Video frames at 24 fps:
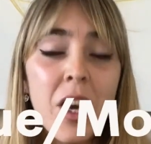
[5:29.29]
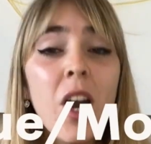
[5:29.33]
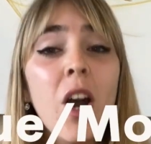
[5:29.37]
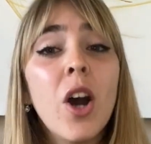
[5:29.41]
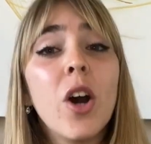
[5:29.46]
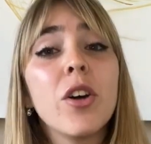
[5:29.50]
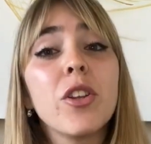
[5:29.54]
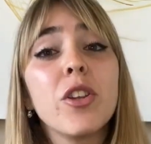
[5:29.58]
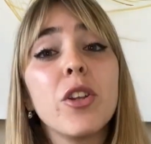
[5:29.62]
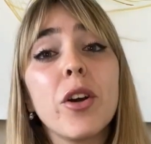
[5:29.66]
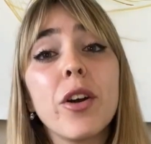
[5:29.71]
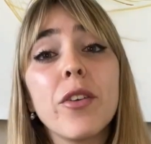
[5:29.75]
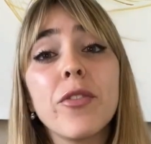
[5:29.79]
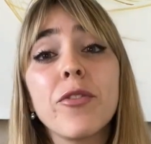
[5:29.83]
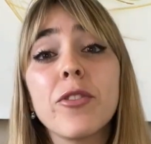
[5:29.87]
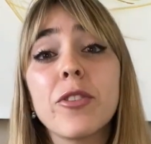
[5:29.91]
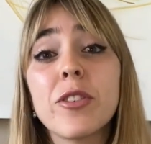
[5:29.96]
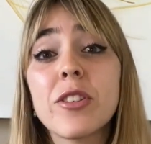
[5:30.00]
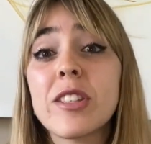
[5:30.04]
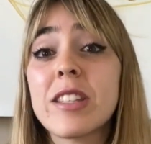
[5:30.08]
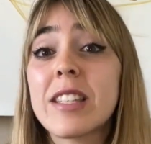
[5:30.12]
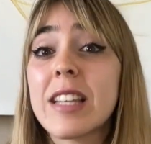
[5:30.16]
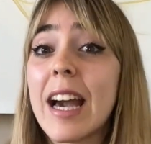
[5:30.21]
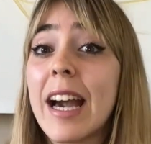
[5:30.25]
Although at
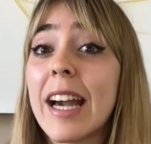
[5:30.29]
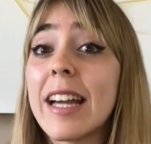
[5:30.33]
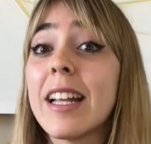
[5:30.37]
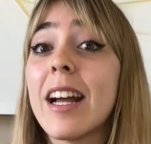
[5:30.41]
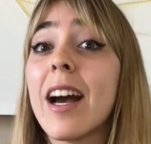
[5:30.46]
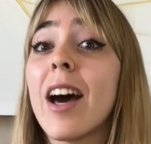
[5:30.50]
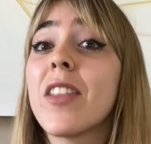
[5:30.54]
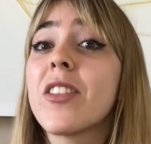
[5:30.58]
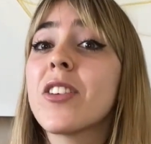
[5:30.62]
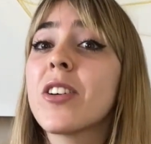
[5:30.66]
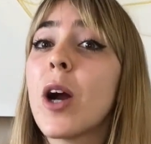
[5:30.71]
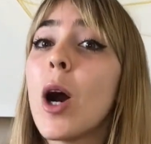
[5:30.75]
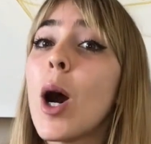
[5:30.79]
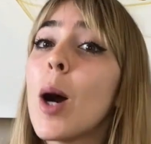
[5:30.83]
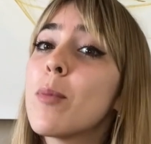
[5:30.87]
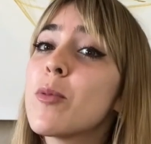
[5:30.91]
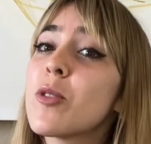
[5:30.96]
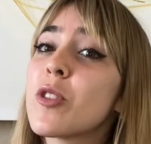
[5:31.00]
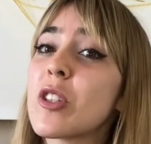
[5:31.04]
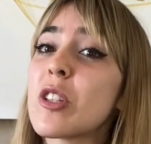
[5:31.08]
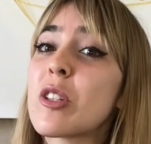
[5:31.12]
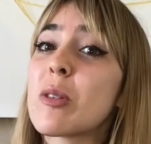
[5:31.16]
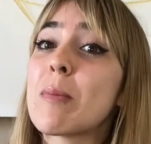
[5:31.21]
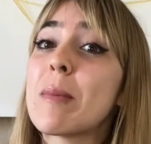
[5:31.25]
first sight, other
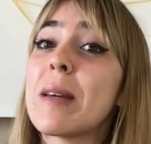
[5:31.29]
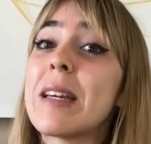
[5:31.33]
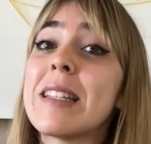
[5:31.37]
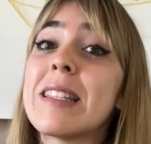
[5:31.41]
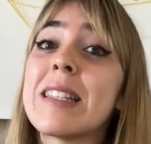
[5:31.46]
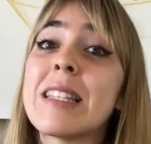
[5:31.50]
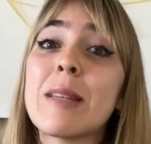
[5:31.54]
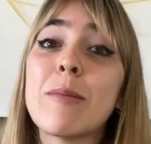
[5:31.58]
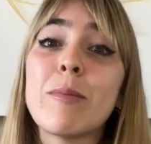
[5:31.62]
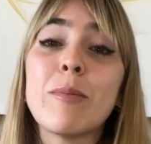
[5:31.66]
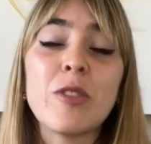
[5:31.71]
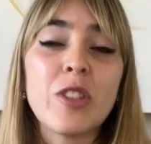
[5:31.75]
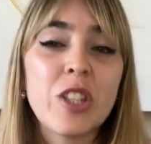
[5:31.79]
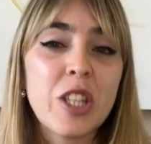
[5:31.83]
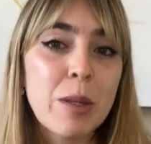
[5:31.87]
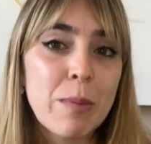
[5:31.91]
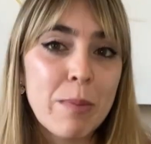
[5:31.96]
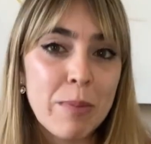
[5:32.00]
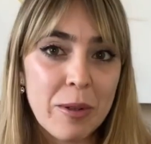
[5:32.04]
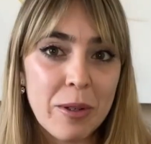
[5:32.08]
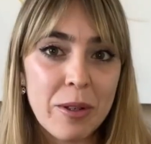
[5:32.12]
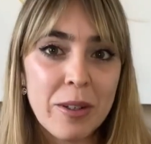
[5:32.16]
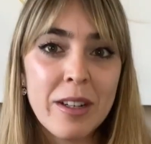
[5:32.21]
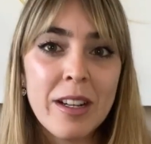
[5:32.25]
options may seem
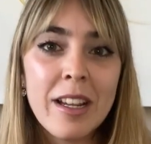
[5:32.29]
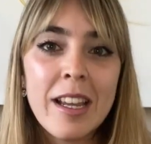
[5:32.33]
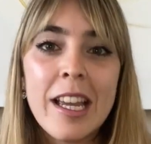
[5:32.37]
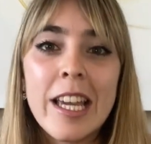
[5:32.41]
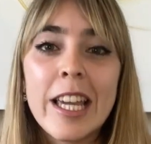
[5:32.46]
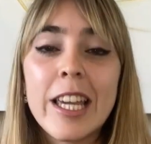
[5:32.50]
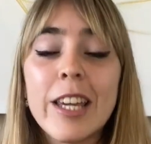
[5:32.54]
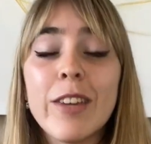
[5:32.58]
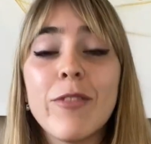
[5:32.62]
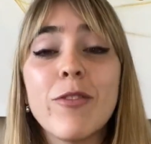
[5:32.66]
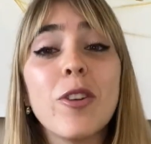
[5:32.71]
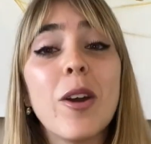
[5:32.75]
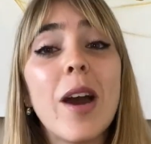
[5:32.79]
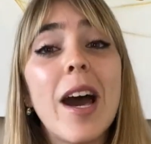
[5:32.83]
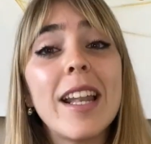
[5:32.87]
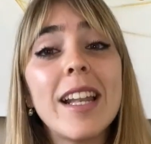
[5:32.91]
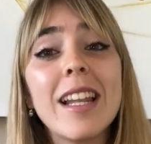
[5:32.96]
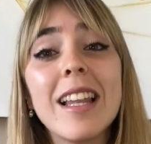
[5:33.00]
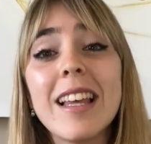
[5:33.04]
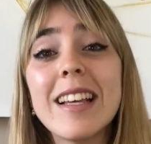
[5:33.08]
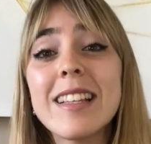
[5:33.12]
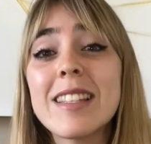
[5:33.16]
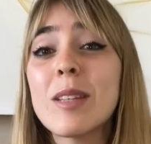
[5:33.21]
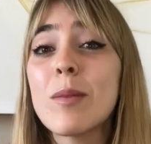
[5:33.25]
cheaper, if you
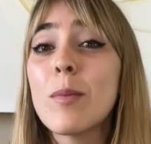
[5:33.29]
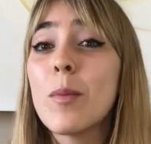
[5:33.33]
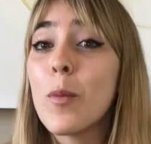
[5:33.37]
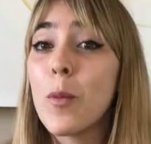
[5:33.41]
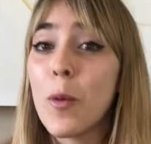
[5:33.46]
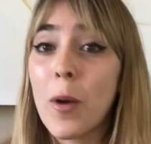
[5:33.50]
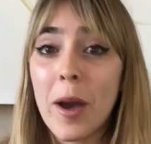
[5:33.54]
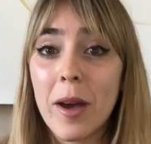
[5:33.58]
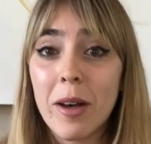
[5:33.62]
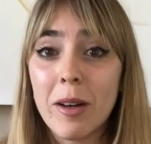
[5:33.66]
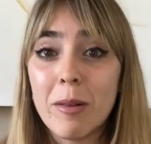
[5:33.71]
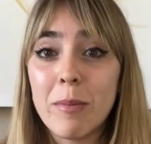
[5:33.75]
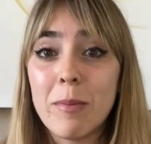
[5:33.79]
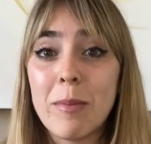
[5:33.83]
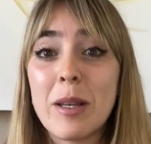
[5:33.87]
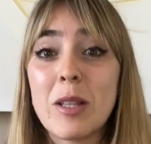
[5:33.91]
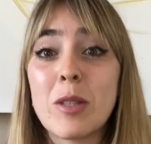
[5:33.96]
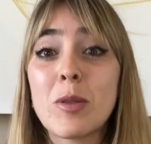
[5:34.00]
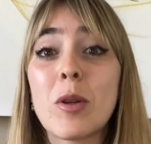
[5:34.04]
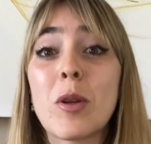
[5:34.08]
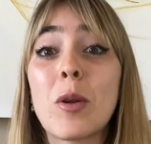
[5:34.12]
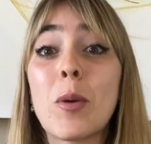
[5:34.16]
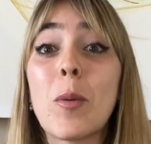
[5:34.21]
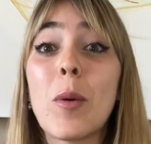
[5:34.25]
analyze them well based
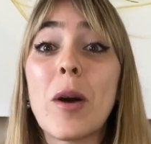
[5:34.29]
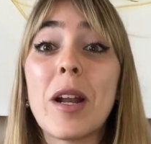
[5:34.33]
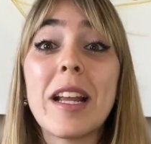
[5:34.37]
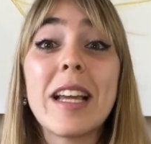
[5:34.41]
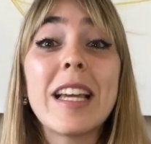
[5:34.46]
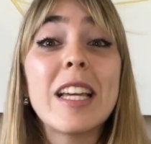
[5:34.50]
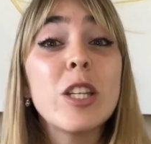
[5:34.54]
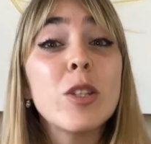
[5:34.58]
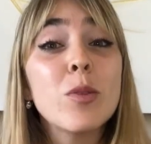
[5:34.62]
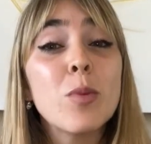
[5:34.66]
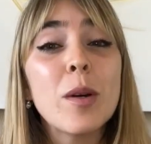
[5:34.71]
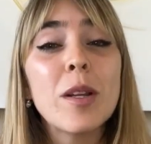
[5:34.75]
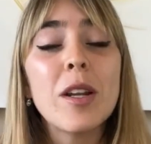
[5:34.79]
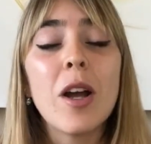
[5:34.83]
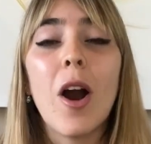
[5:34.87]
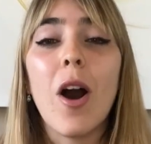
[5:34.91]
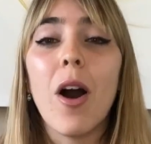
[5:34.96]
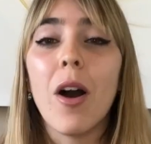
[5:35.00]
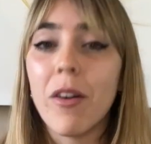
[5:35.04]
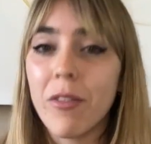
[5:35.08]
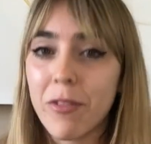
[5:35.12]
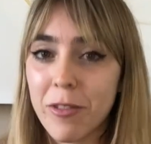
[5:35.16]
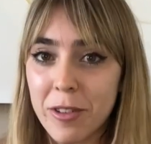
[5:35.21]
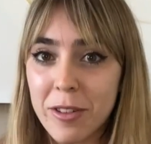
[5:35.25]
on what each one
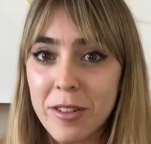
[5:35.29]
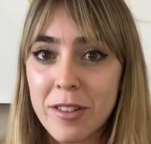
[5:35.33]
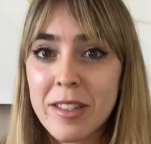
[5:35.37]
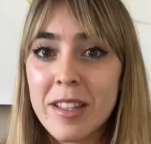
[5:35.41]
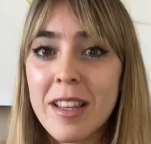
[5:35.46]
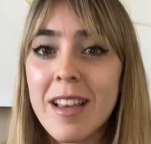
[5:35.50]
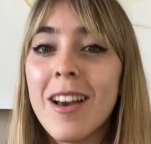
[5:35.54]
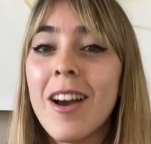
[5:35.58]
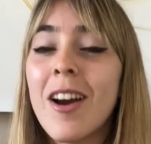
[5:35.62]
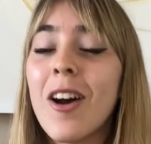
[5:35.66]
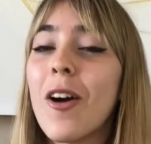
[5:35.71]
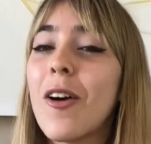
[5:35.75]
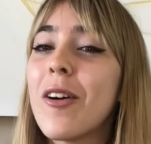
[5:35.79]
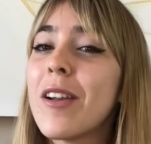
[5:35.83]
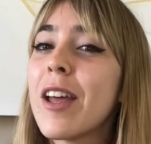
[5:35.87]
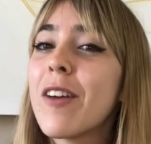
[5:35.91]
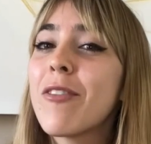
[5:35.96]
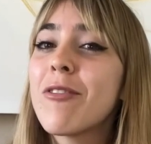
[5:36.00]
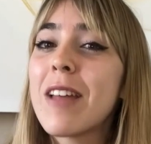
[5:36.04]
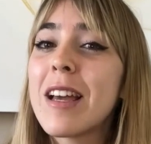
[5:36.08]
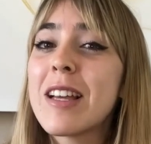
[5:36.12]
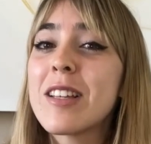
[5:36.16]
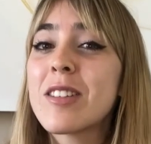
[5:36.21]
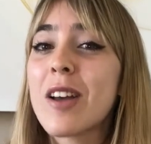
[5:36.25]
offers,
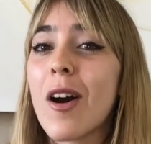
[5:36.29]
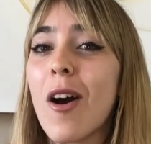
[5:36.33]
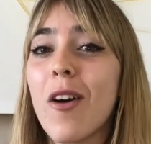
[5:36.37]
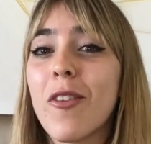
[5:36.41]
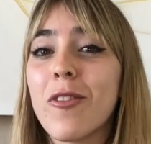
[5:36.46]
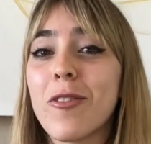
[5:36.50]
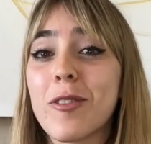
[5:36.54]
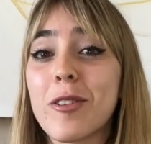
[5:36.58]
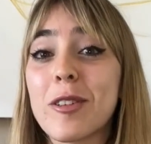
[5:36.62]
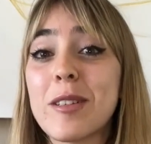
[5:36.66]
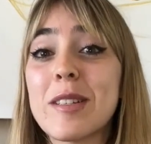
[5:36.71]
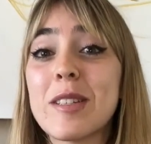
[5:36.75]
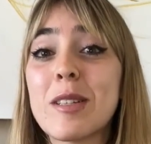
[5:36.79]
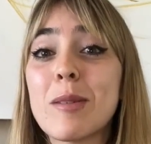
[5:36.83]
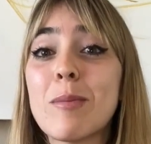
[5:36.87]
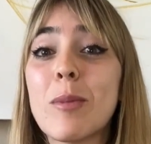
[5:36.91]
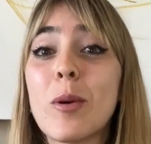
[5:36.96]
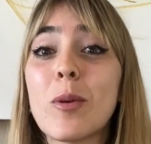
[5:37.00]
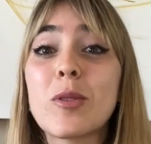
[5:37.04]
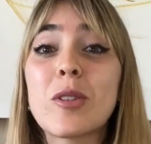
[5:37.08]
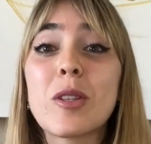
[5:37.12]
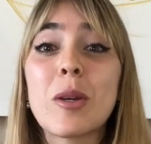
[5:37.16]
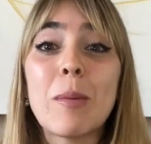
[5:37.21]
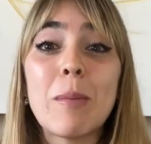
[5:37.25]
Holafly's offer is the
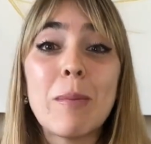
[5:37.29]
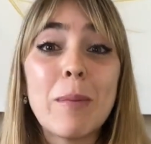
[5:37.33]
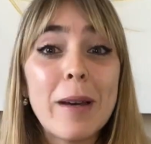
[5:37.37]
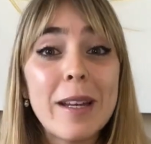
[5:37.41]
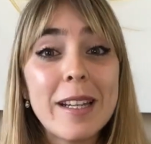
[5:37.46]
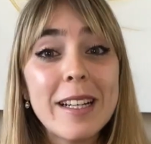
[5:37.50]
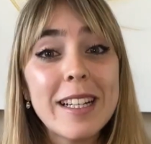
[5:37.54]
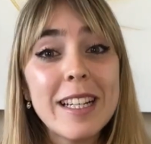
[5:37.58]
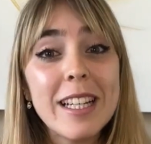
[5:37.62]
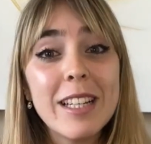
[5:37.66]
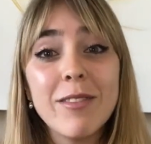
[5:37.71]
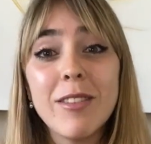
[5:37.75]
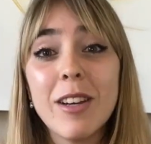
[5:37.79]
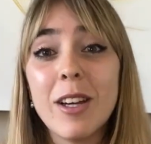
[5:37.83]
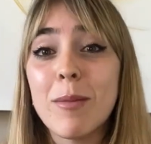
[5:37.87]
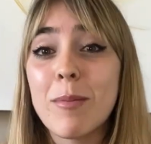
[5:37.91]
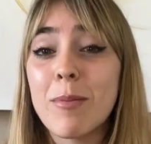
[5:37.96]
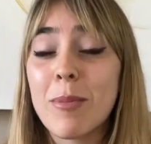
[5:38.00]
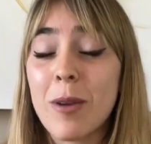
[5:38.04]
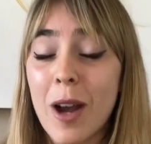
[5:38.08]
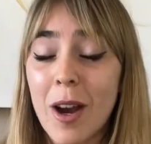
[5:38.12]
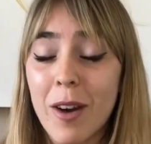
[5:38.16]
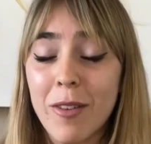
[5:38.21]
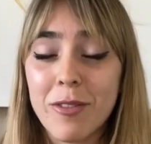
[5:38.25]
most competitive and
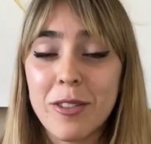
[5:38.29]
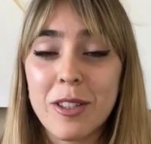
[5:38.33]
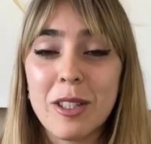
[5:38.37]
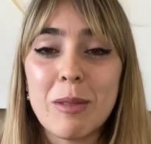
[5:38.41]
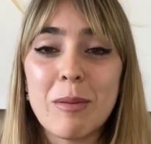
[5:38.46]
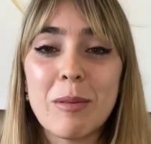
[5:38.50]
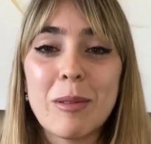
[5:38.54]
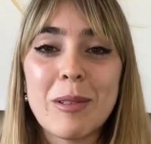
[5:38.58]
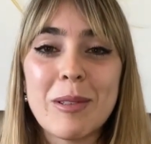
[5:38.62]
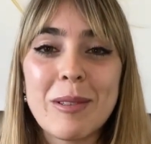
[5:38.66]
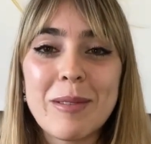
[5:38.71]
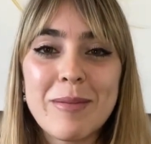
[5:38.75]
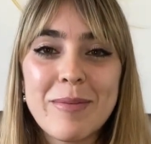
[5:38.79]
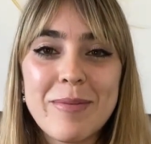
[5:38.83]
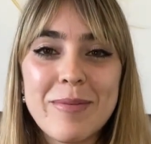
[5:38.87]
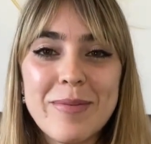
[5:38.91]
profitable.